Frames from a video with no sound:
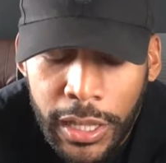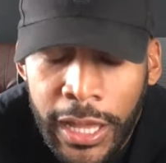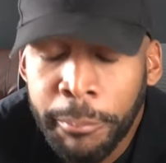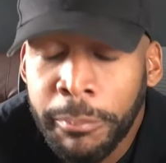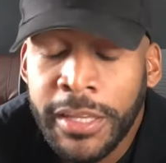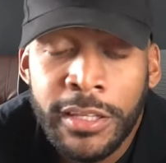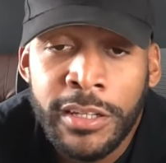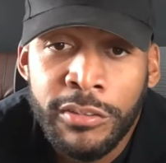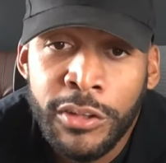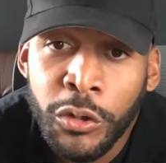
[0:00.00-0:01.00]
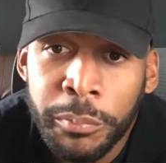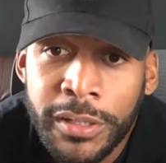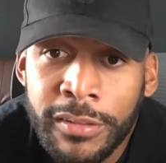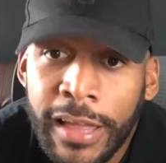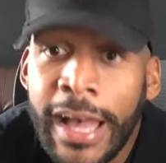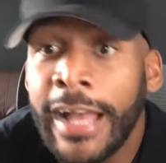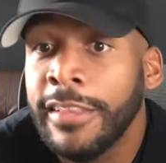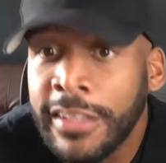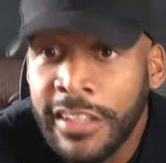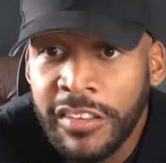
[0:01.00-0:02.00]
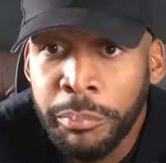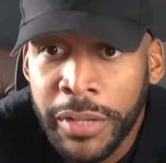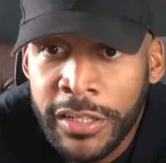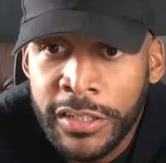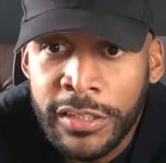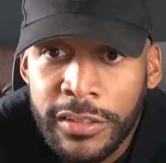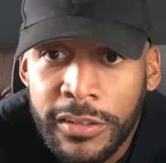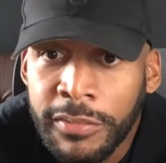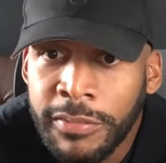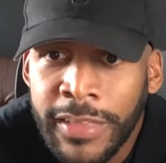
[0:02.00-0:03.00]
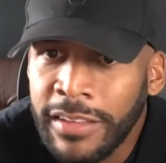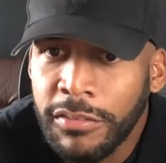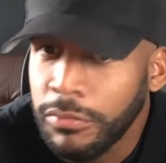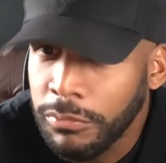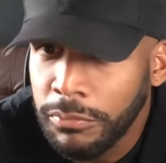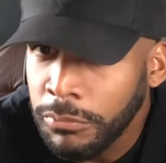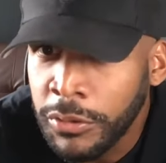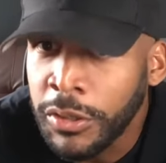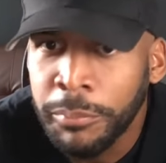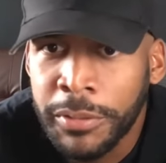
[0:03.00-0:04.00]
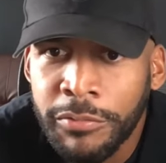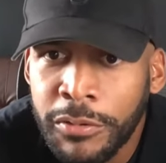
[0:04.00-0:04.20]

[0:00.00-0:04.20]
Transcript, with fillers: I'm making this note because I think it's better. That's, you know, but if